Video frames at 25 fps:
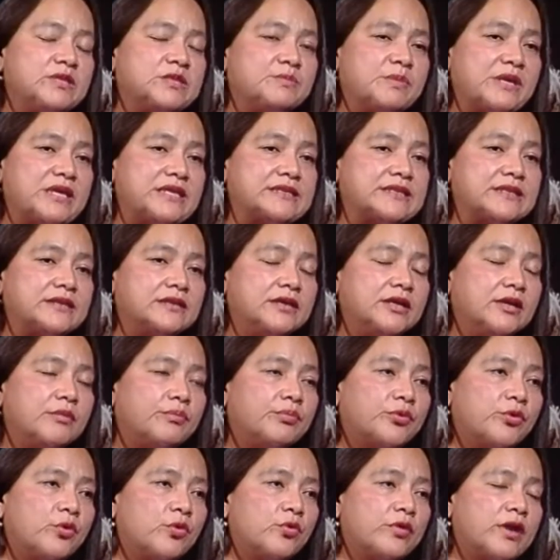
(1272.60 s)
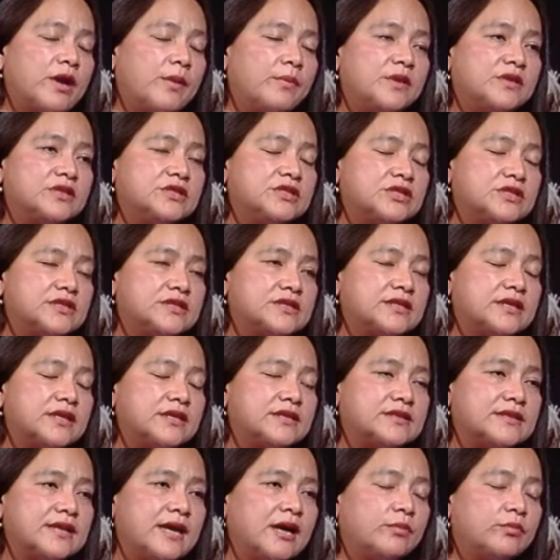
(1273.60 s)
basically a program that just
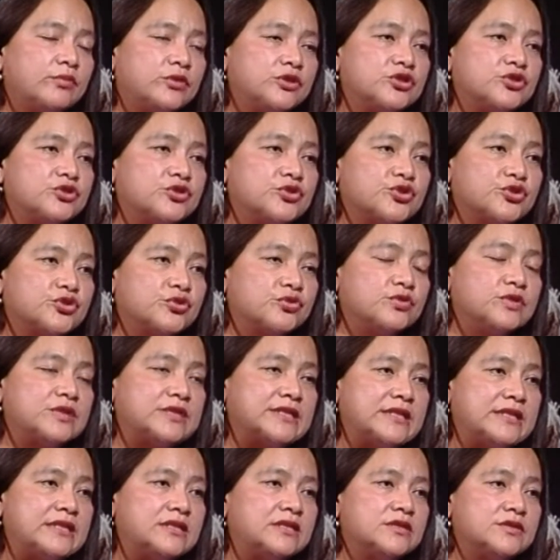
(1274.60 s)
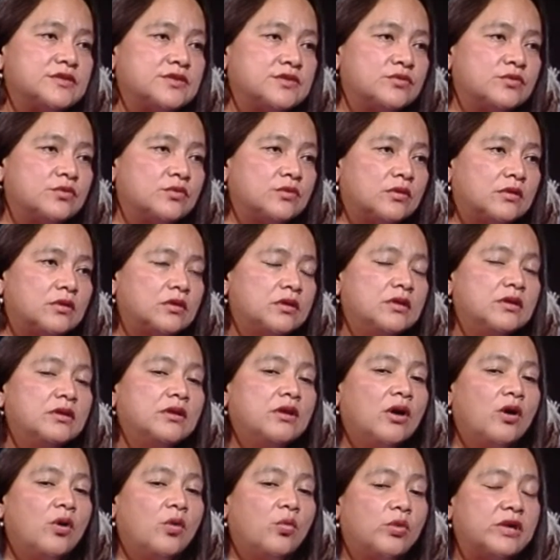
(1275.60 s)
gets Aboriginal students into school.
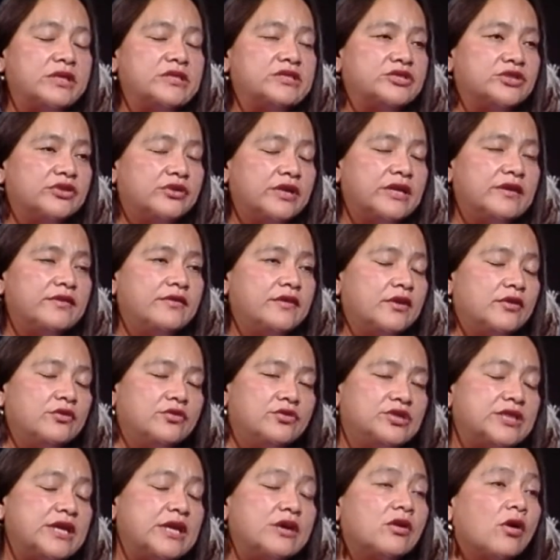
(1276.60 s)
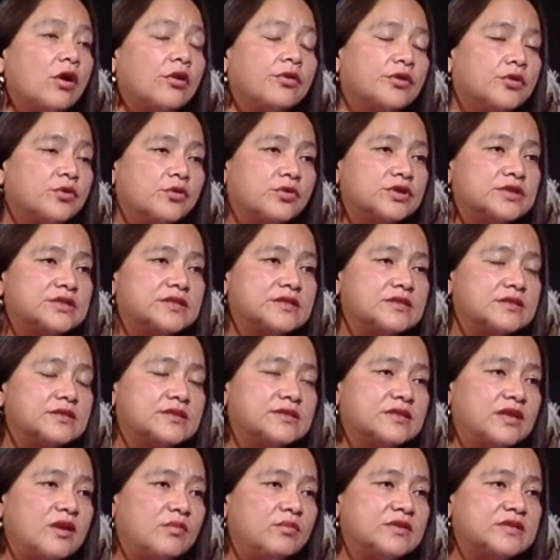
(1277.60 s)
Once you're in there, you take all the courses the
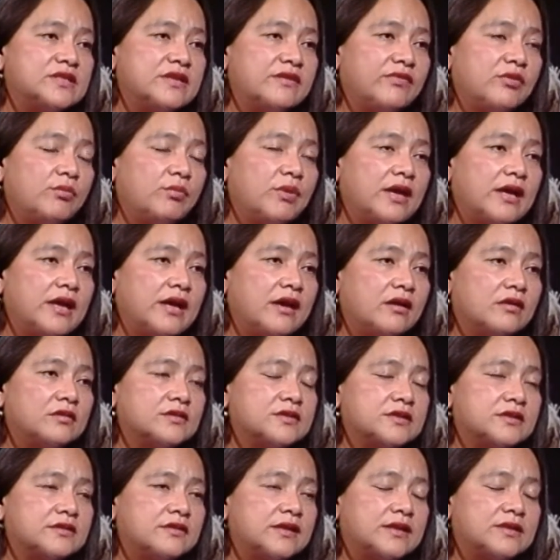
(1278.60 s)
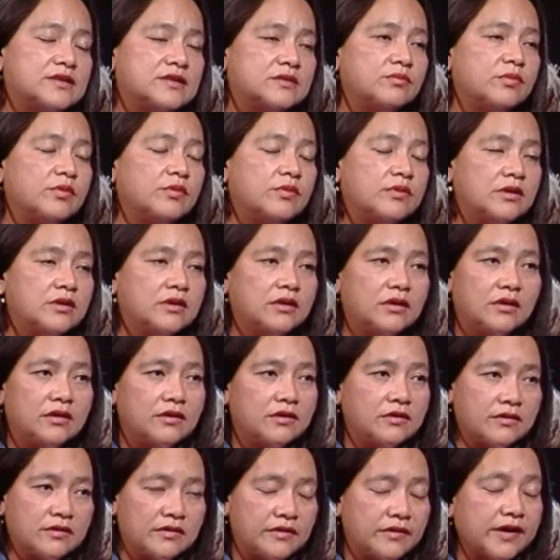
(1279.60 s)
same as everybody else, and
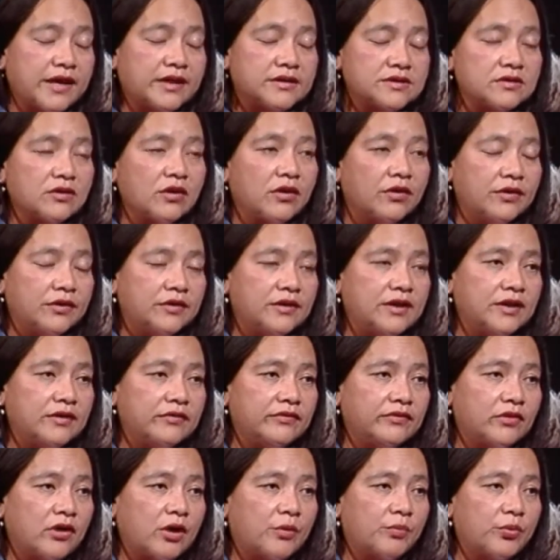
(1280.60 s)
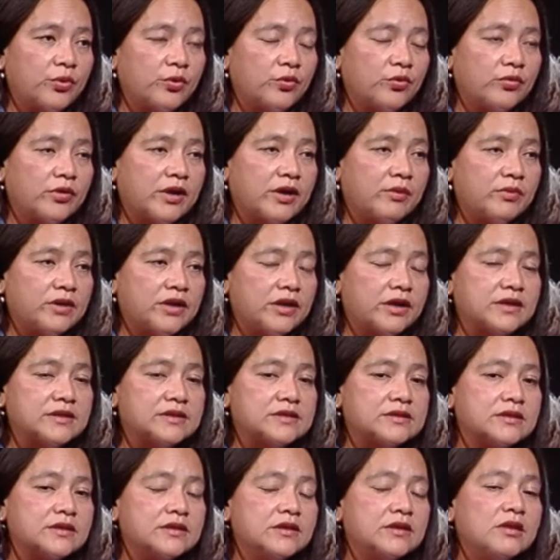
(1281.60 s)
that's all the Native Law Program
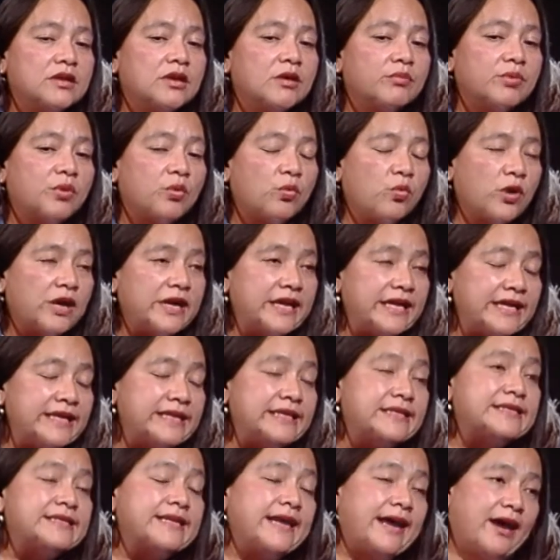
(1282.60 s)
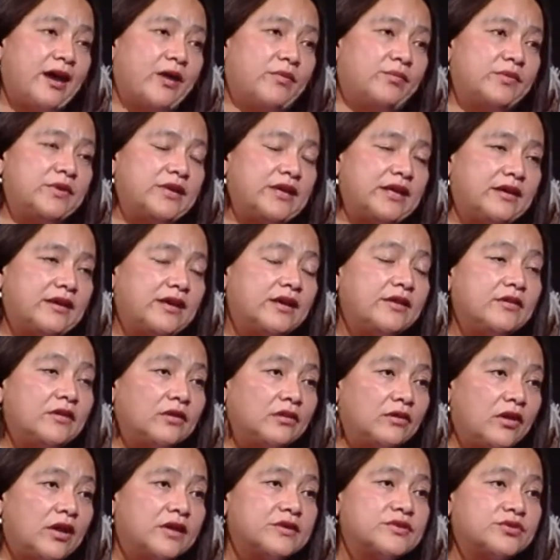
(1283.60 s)
does. But what is happening in the
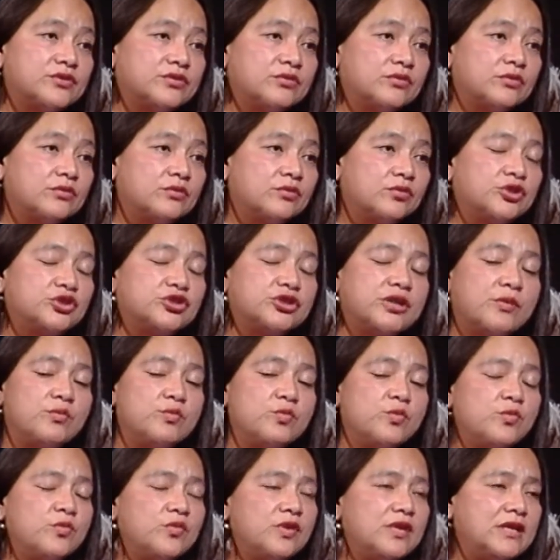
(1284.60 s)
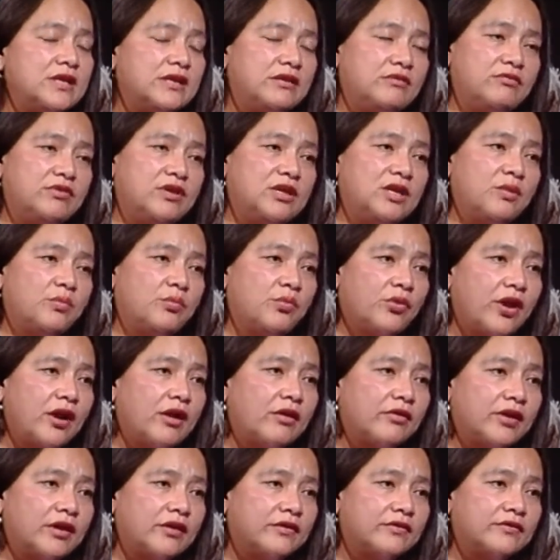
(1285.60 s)
law school, which I'm really, really
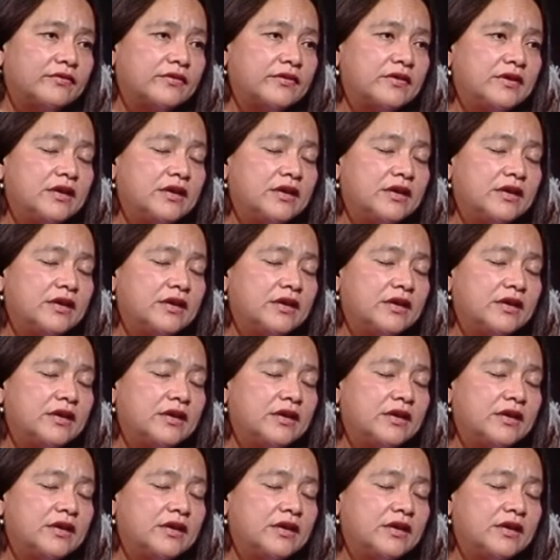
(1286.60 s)
proud of,